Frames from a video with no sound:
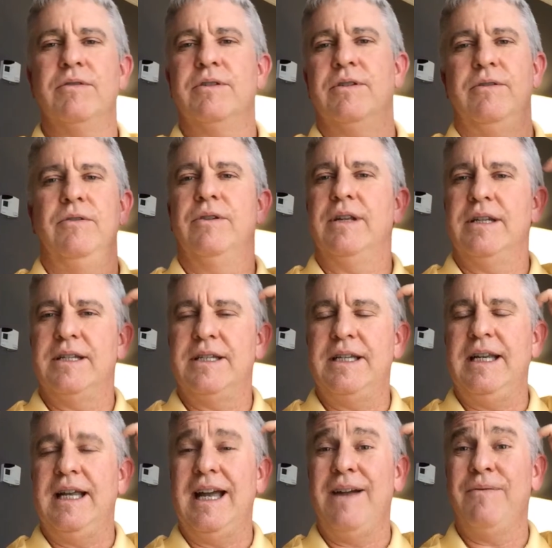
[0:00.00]
so you can
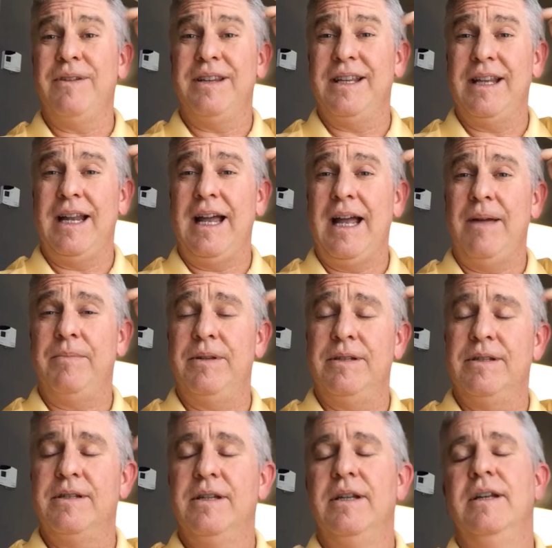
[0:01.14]
see everything that
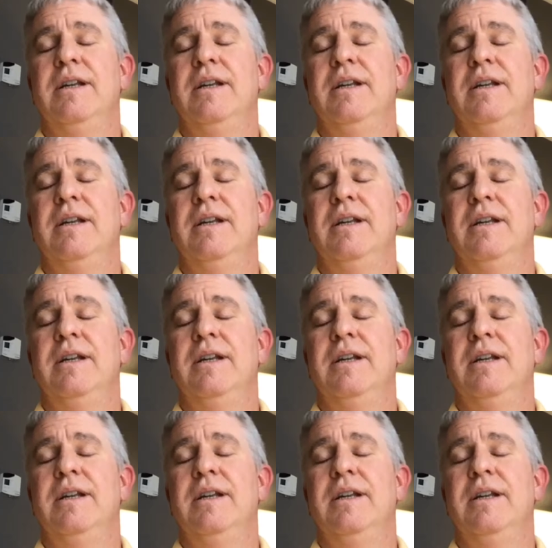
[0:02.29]
happens